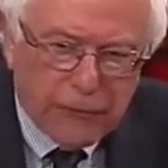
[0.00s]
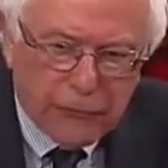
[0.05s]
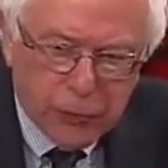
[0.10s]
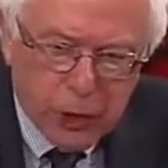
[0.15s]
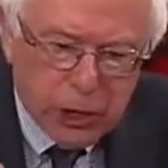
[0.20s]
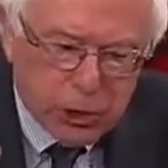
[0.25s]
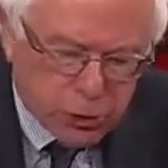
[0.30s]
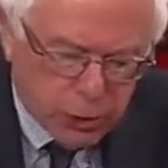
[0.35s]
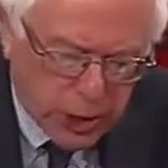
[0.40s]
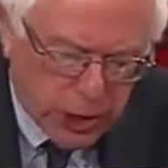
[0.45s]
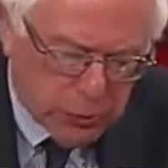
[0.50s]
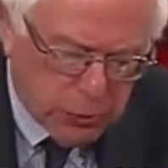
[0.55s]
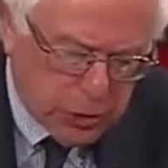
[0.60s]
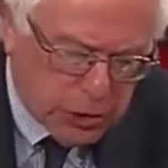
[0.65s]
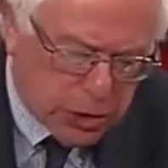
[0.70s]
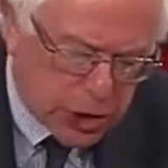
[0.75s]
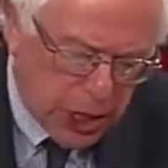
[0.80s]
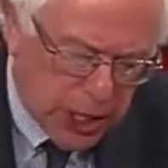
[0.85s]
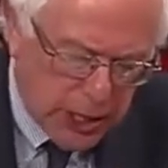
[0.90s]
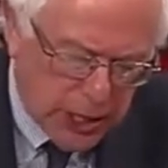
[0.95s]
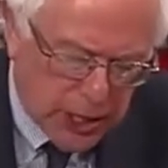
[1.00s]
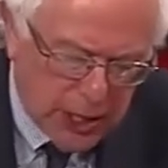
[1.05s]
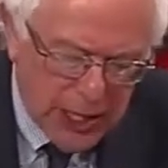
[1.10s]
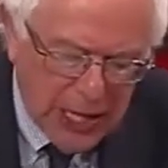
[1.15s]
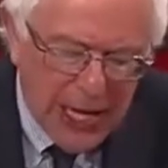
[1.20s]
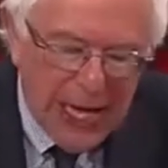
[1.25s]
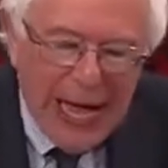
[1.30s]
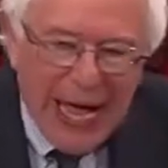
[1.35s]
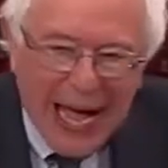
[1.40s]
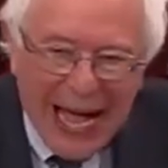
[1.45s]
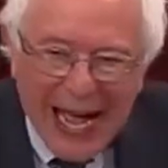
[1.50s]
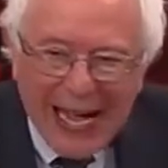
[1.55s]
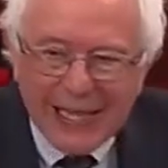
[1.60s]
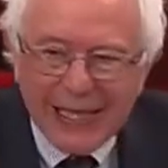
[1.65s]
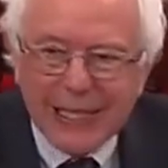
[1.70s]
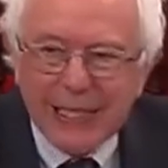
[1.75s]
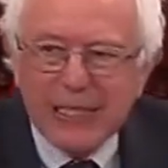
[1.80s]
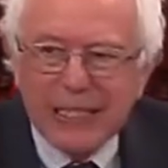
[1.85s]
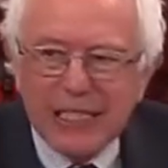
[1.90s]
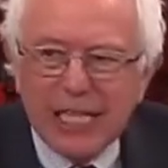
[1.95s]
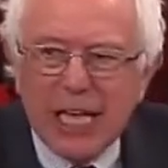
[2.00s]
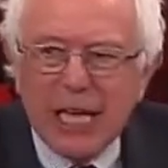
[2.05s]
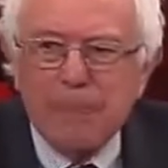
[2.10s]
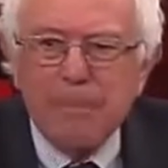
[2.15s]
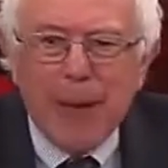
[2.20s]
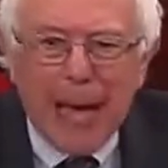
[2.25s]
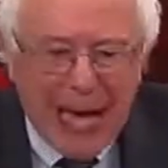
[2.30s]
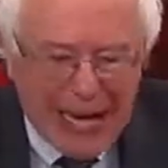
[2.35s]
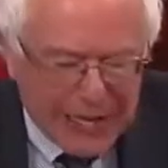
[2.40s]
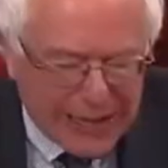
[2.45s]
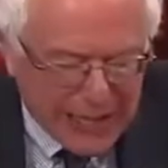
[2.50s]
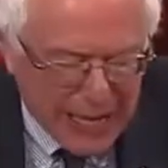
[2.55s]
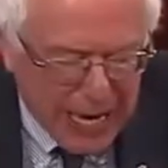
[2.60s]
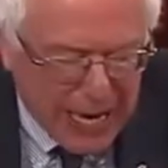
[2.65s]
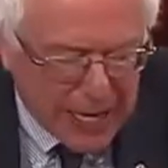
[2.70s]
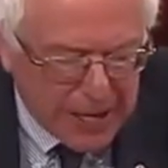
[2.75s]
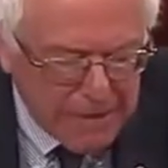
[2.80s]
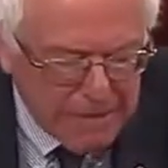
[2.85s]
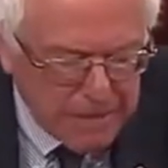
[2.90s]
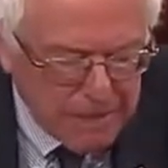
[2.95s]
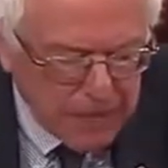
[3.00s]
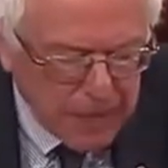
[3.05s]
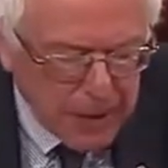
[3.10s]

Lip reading: free trade with China, had to say back then,